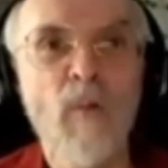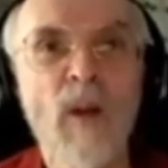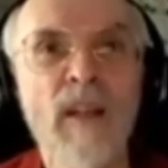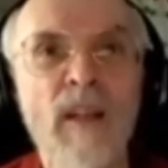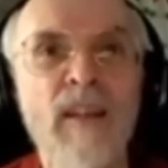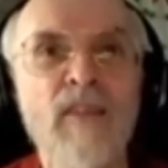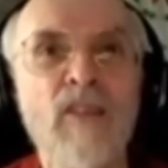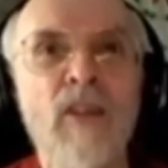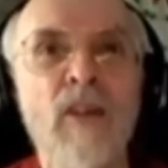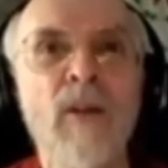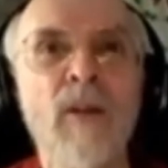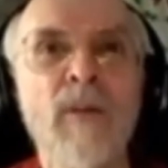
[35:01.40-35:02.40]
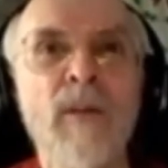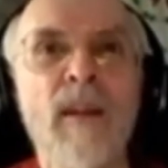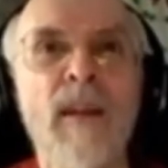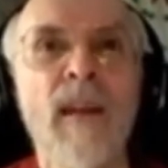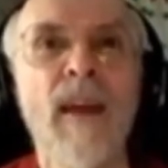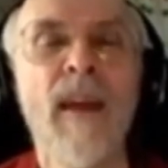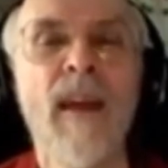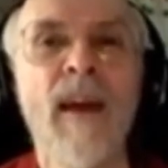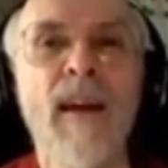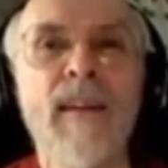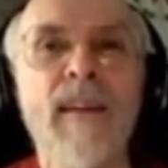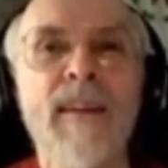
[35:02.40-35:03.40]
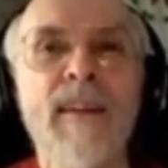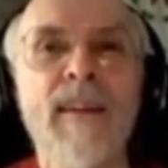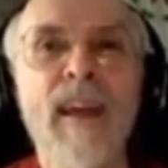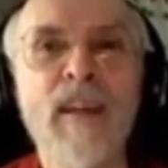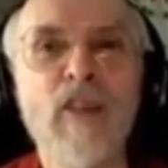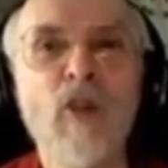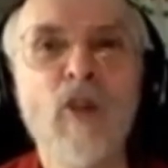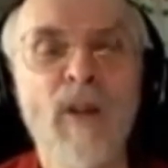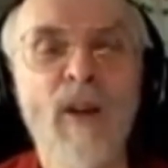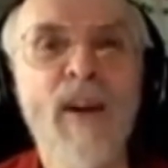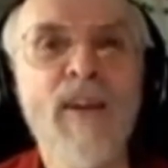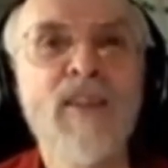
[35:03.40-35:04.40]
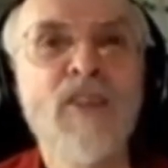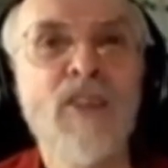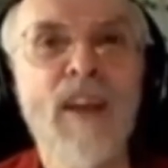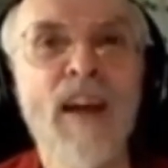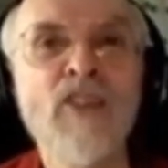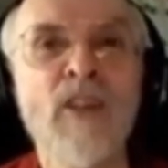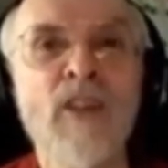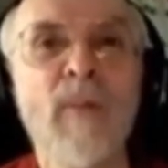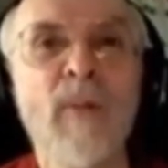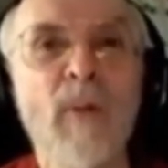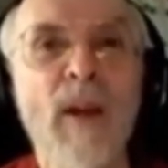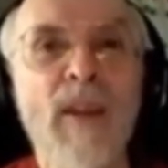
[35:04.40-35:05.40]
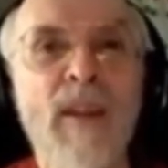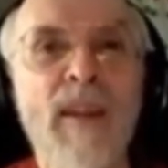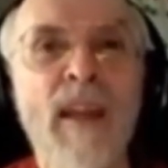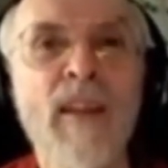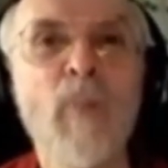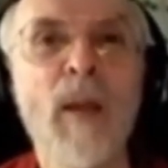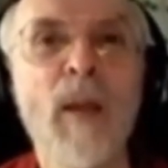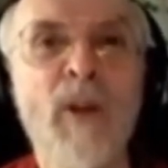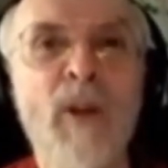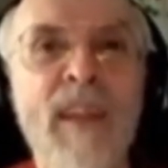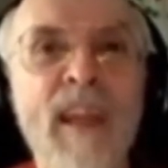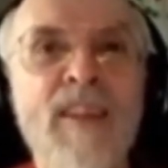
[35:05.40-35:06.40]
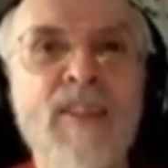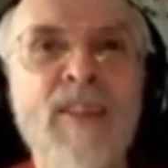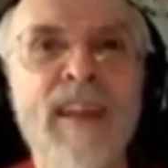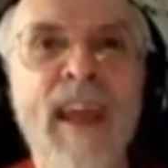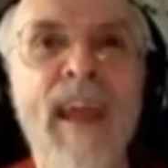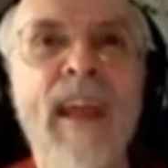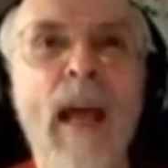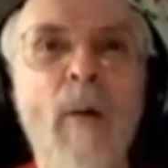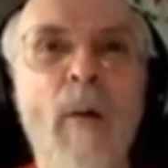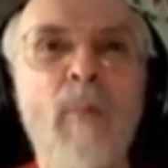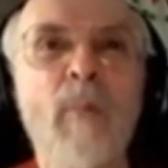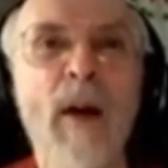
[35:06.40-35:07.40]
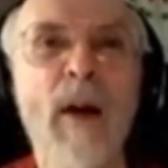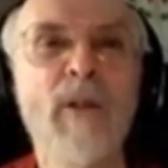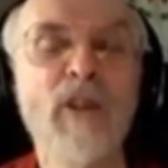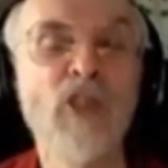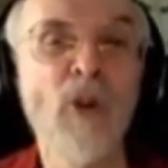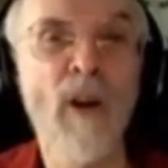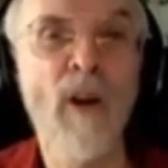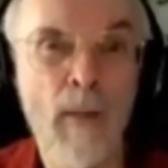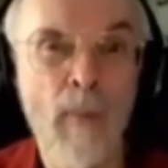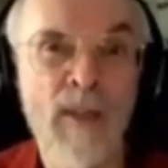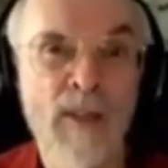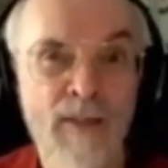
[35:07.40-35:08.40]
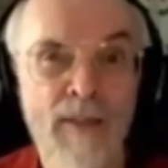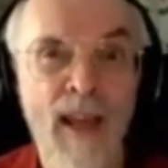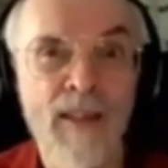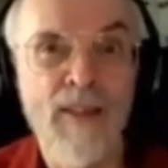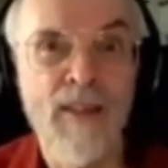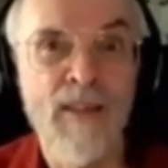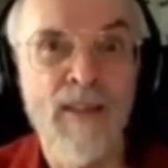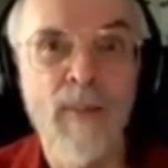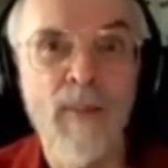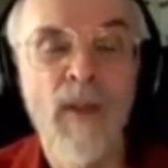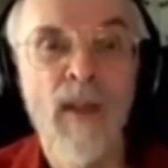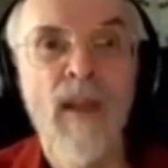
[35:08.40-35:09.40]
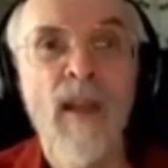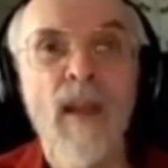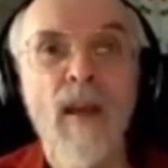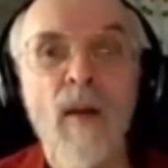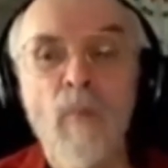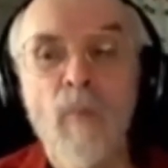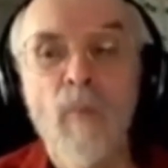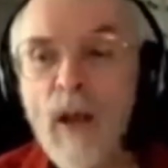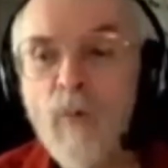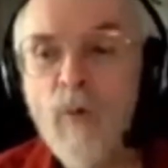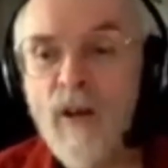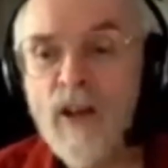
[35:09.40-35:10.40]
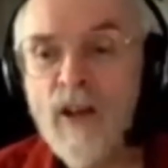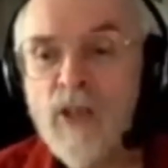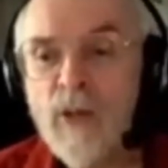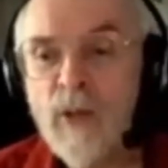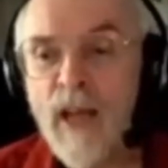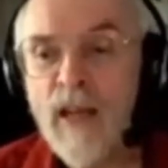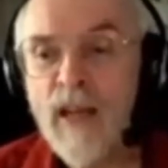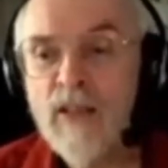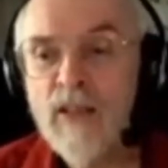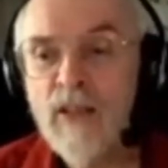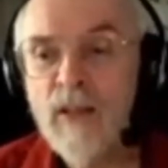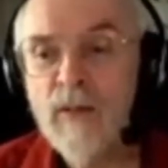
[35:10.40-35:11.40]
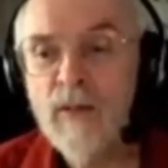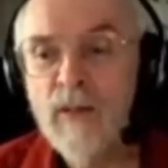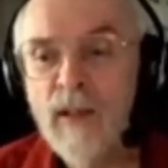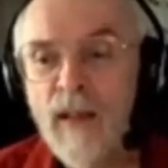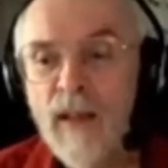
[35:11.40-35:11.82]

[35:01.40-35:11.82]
willing to get into a long discussion with other people in the SCA about the shortcomings of that system. But I would also like to